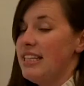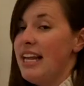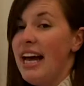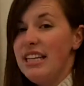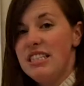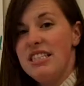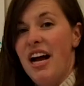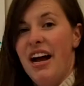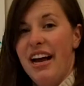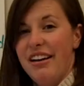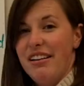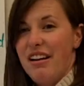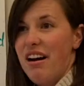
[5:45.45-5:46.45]
and that's
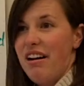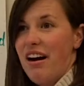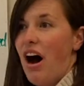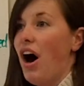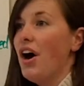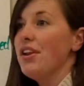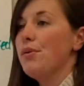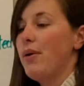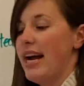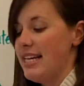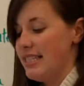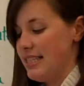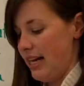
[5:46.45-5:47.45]
not all the
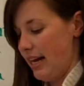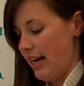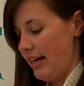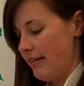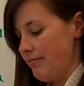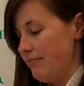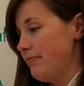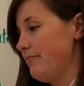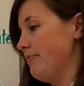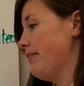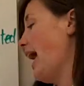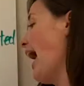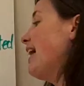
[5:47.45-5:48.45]
ways
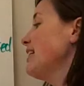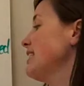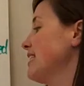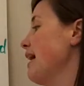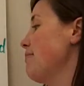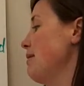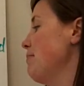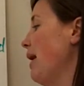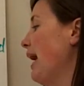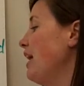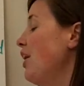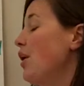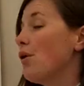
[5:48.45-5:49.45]
atlas can be made.